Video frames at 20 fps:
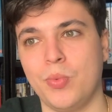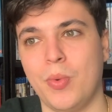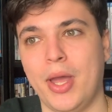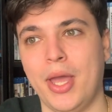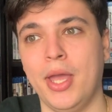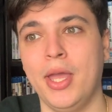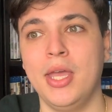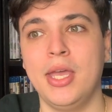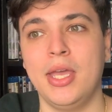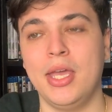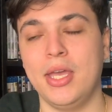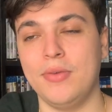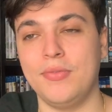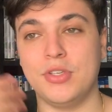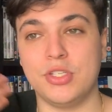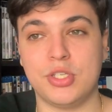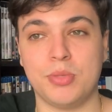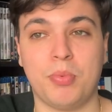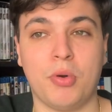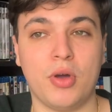where if
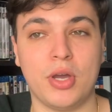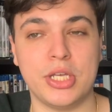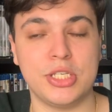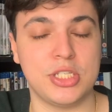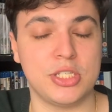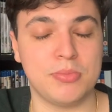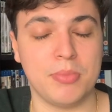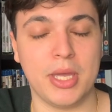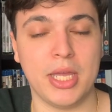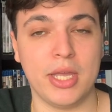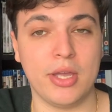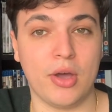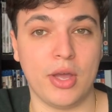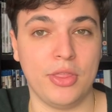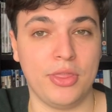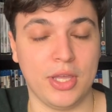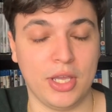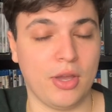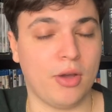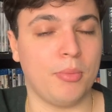it surprises me, I
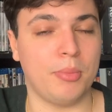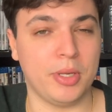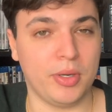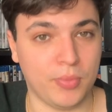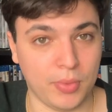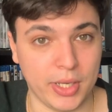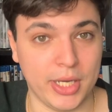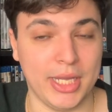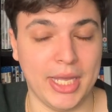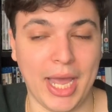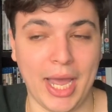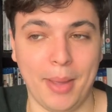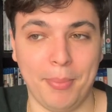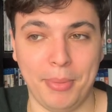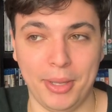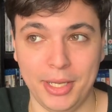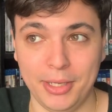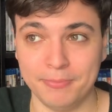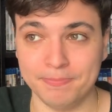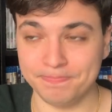think I'll be really
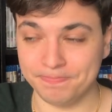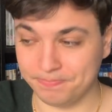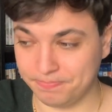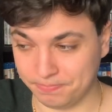happy.